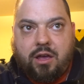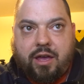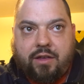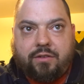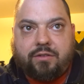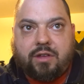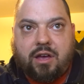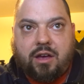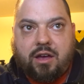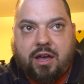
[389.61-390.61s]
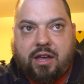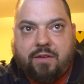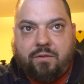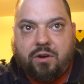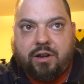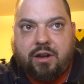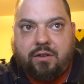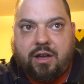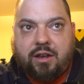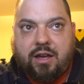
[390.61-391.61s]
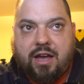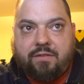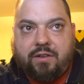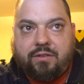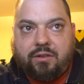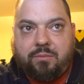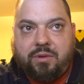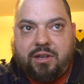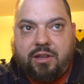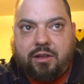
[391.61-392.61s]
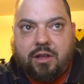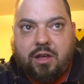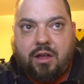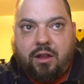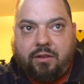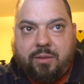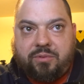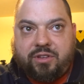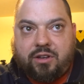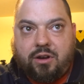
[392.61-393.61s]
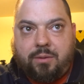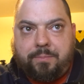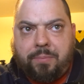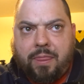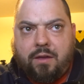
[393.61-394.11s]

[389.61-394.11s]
as I have North Carolina obviously beating Lipscomb,